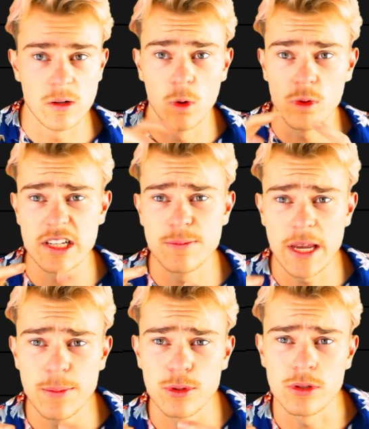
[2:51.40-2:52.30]
all these
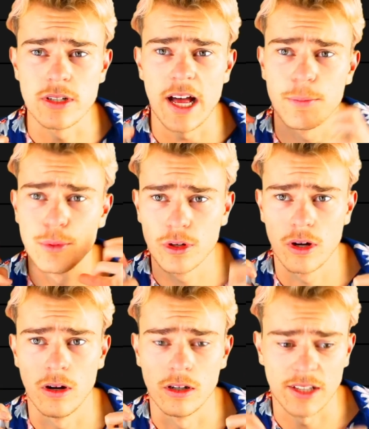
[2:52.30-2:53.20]
people at
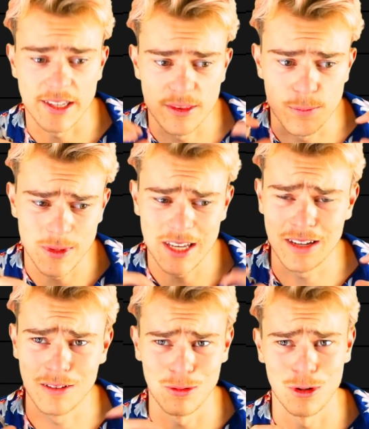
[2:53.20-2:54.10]
BookCon, like the
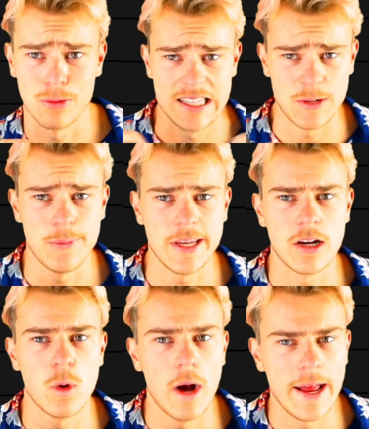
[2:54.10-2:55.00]
big group, they were
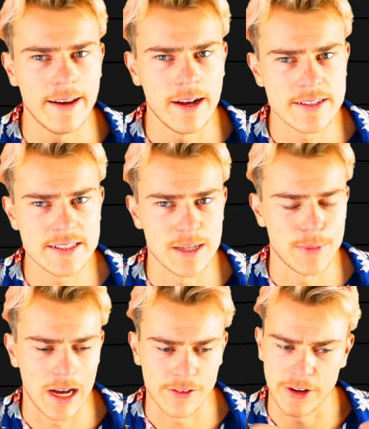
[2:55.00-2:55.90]
being quite nasty
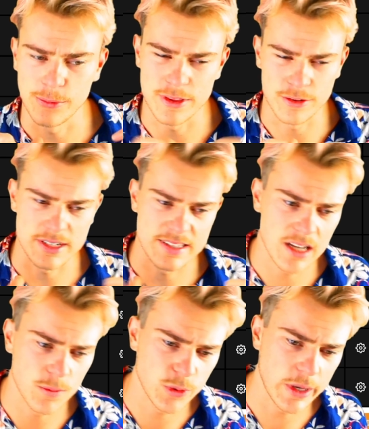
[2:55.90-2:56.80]
about it with all these
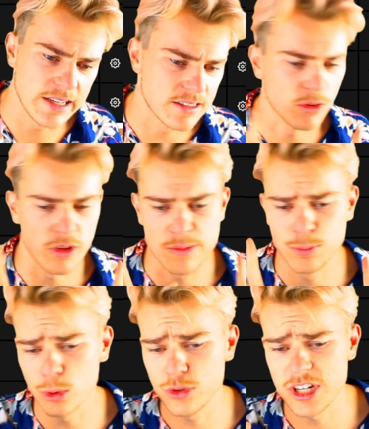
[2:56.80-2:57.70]
subtweets and all this
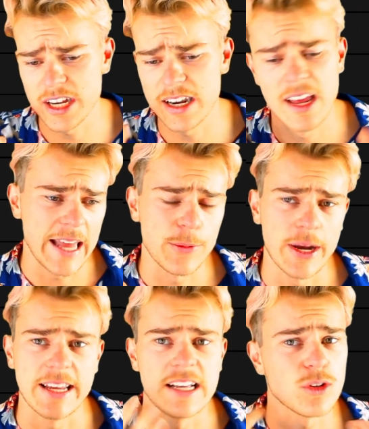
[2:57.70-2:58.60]
bullshit.
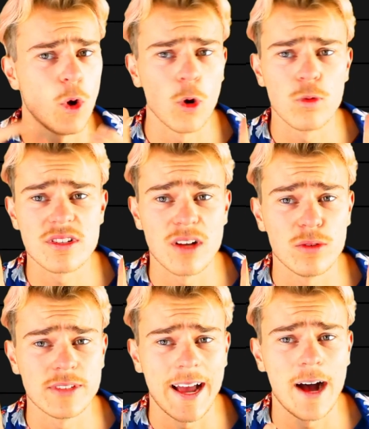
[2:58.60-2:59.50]
Anyway, it's all
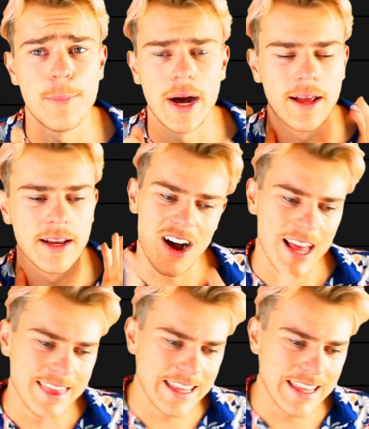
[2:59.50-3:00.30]
resolved now, but I